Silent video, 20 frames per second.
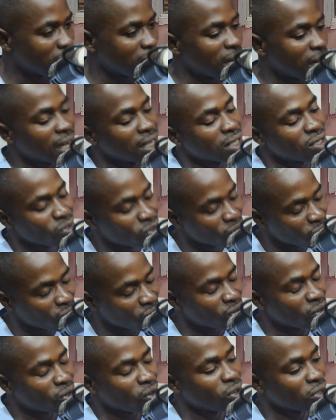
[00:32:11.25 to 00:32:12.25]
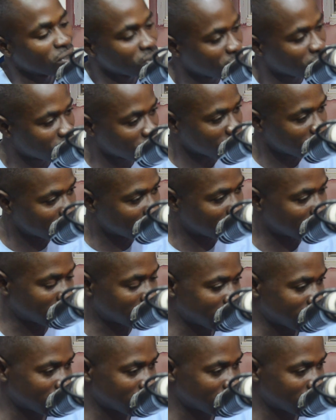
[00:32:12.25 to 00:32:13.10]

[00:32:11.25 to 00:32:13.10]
and go on growing.